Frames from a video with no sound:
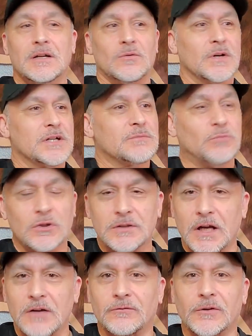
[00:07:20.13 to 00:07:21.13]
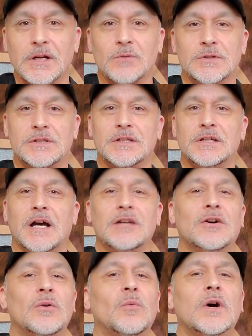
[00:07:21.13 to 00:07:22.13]
What is multi-frequency? I
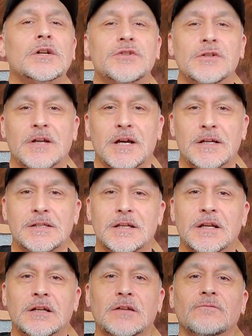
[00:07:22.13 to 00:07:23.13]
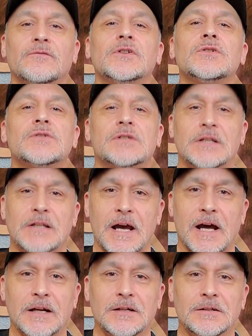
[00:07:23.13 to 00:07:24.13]
don't want you guys to get confused in
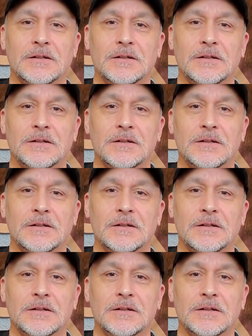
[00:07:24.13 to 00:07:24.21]
that